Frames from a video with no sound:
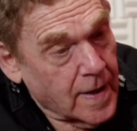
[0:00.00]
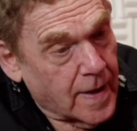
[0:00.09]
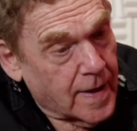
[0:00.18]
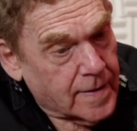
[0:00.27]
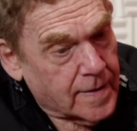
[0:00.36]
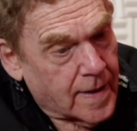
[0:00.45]

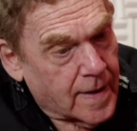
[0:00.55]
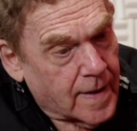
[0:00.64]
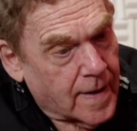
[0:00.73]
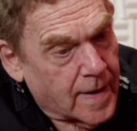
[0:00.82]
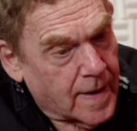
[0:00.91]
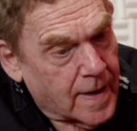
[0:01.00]
And
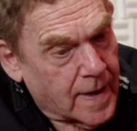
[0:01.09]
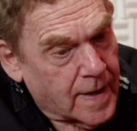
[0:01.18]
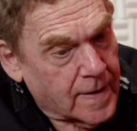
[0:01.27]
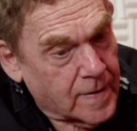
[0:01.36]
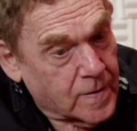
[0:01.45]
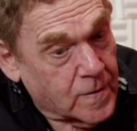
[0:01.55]

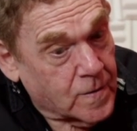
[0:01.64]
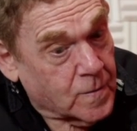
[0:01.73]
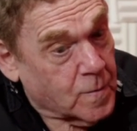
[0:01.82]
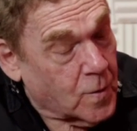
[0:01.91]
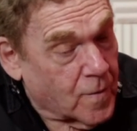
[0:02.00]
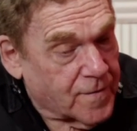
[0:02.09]
I
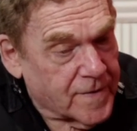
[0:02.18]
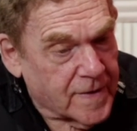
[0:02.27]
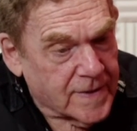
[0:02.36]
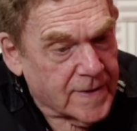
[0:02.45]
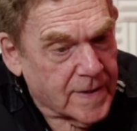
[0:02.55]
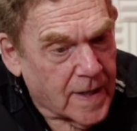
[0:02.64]
will often
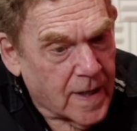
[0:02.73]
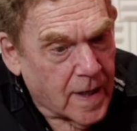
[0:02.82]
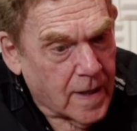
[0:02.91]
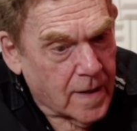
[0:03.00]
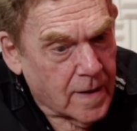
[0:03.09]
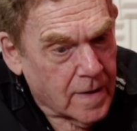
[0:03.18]

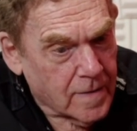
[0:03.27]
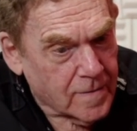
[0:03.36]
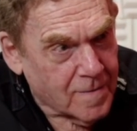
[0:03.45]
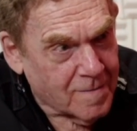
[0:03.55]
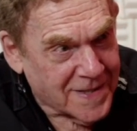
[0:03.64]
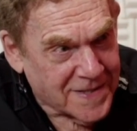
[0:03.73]
say
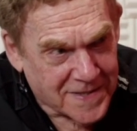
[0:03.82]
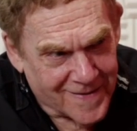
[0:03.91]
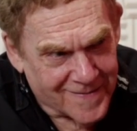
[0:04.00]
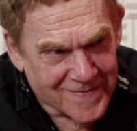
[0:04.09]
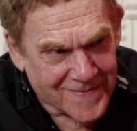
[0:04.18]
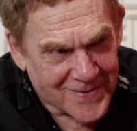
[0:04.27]
to
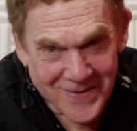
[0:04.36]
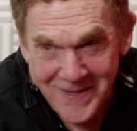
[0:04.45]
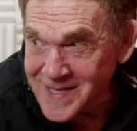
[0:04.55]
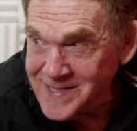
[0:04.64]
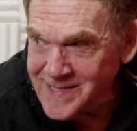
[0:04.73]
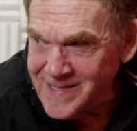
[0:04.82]
myself when no one
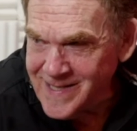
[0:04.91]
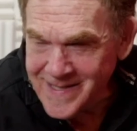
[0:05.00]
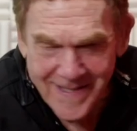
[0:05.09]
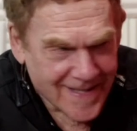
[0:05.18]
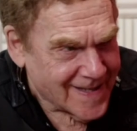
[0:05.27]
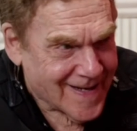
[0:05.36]
else is
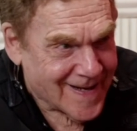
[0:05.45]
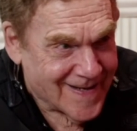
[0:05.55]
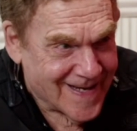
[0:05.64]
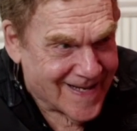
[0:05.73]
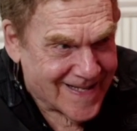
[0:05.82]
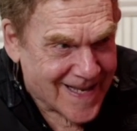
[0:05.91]
listening and I
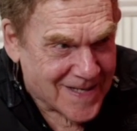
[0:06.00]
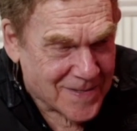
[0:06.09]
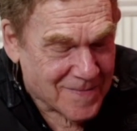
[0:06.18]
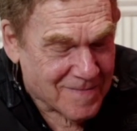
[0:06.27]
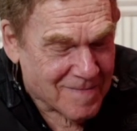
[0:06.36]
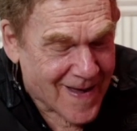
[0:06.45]
need
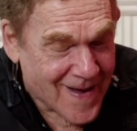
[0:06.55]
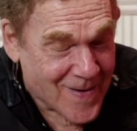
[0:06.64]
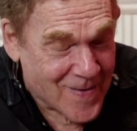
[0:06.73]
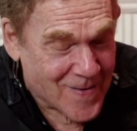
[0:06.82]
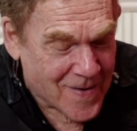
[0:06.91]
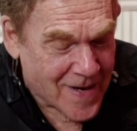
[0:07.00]
attention my
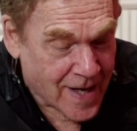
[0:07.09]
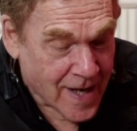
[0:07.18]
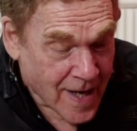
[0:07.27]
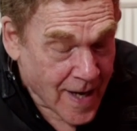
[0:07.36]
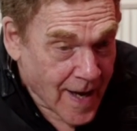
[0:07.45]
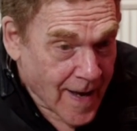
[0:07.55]
own way,
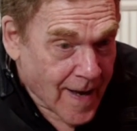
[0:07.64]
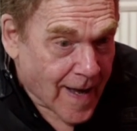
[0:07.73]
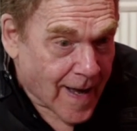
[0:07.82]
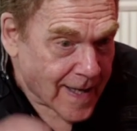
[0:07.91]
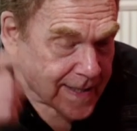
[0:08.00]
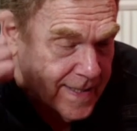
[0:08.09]

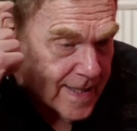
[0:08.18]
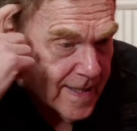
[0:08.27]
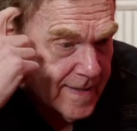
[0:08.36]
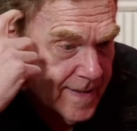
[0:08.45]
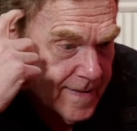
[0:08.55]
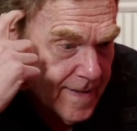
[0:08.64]
I say
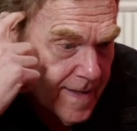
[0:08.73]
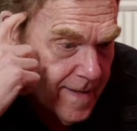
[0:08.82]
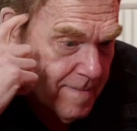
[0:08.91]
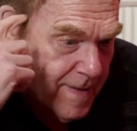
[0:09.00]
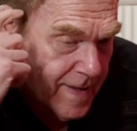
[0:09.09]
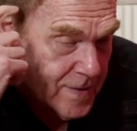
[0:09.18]
that
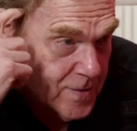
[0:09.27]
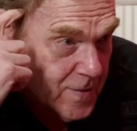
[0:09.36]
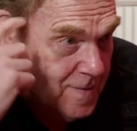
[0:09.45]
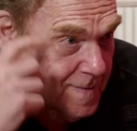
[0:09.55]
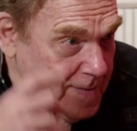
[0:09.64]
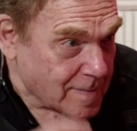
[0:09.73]
my
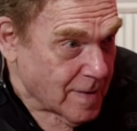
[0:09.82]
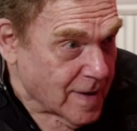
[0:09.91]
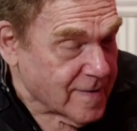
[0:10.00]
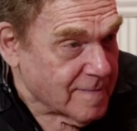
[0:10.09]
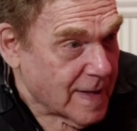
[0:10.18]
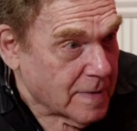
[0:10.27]
German
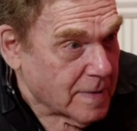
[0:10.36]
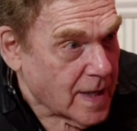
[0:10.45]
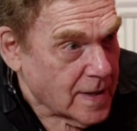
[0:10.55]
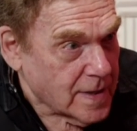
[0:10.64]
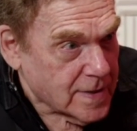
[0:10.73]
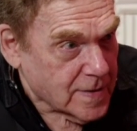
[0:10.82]
part of my
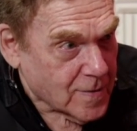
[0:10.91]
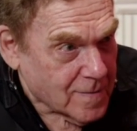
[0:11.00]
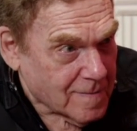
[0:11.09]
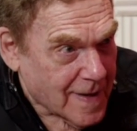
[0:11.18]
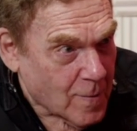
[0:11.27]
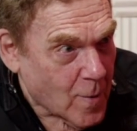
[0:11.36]
brain is,
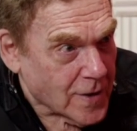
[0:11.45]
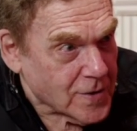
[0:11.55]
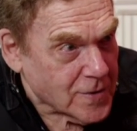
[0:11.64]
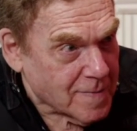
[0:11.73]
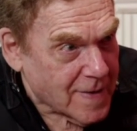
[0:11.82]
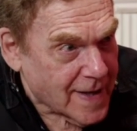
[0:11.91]
my
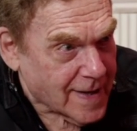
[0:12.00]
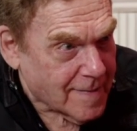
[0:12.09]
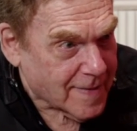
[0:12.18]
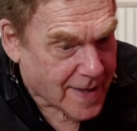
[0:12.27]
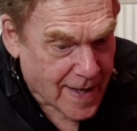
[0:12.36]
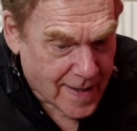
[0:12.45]
watchmaker
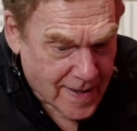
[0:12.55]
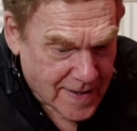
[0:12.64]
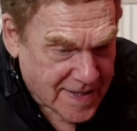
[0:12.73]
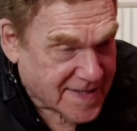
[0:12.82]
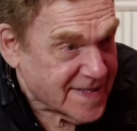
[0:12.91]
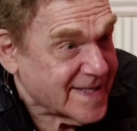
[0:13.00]
brain.
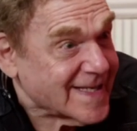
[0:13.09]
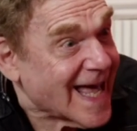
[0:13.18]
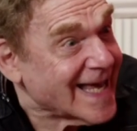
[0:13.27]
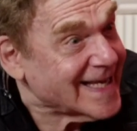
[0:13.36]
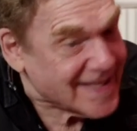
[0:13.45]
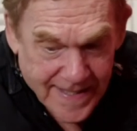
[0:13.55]
It is the
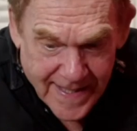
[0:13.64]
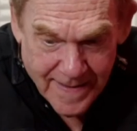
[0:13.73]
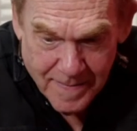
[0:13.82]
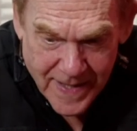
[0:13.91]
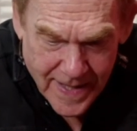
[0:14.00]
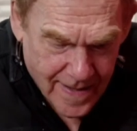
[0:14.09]
scientist, the
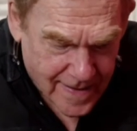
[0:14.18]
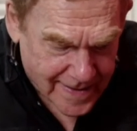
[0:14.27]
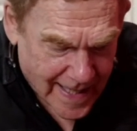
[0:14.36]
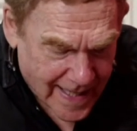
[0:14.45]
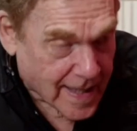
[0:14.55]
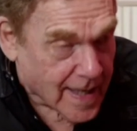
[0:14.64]
empirical
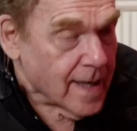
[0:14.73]
data.